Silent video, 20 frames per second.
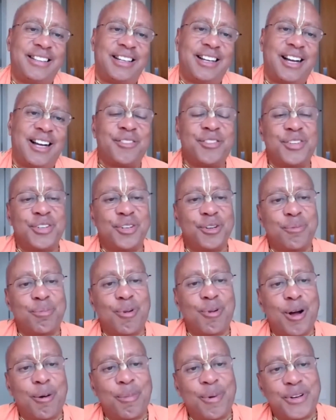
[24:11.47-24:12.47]
of Srila
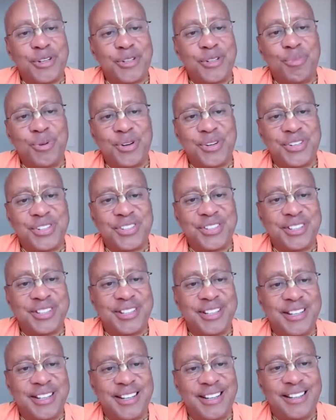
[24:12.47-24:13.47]
Prabhupada's books,
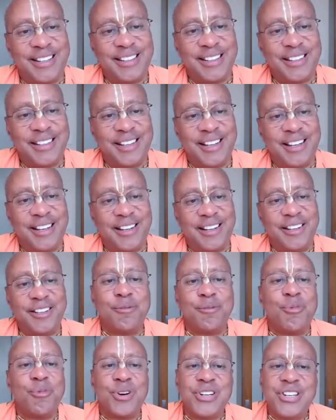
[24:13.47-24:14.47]
the
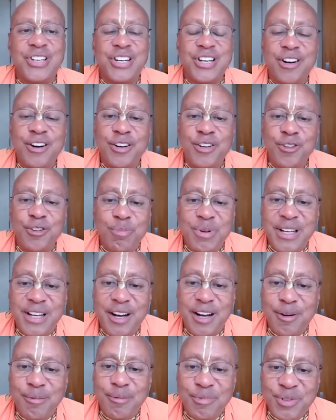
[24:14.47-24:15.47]
more dear you
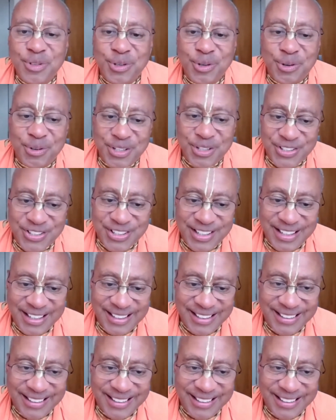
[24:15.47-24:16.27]
become to Krishna.